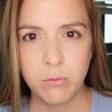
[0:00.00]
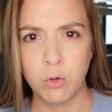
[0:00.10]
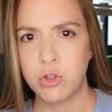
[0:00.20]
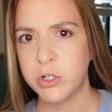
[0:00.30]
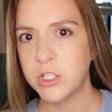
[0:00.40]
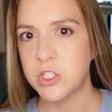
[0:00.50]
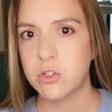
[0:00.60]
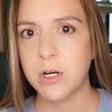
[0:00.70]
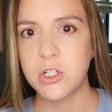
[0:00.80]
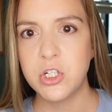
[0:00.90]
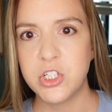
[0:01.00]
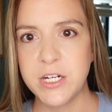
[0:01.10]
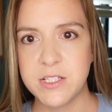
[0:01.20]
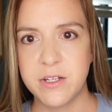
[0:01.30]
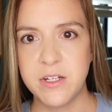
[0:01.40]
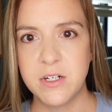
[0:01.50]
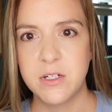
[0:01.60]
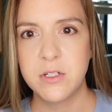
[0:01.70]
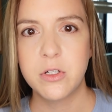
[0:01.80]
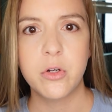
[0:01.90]
return structured JSON,
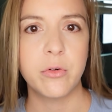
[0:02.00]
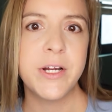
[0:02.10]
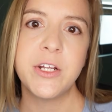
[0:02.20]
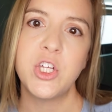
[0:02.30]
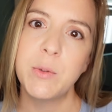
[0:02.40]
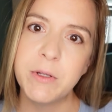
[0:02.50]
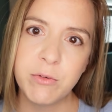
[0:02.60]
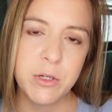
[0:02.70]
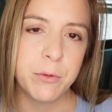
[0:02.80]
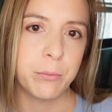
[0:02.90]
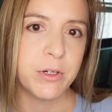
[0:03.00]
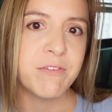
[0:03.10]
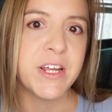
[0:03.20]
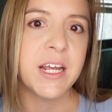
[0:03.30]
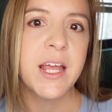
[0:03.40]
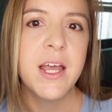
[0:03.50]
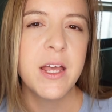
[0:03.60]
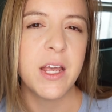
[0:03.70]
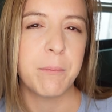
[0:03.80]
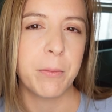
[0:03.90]
create a human-readable briefing,
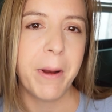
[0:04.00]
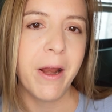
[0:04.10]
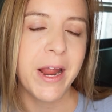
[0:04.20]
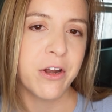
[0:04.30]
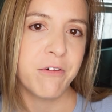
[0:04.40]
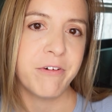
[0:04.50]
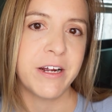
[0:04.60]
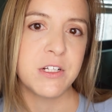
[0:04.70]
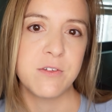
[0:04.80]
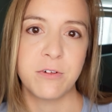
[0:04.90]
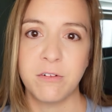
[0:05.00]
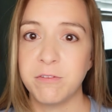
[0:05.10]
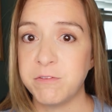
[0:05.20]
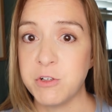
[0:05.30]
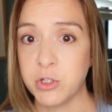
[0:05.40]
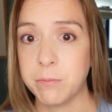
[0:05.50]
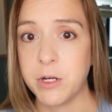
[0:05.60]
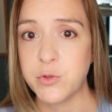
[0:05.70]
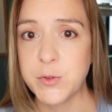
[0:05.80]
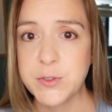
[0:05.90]
and prepare handoff files for future
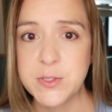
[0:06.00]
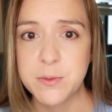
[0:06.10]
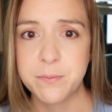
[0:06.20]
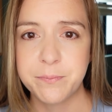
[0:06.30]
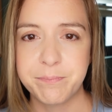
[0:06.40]
modules.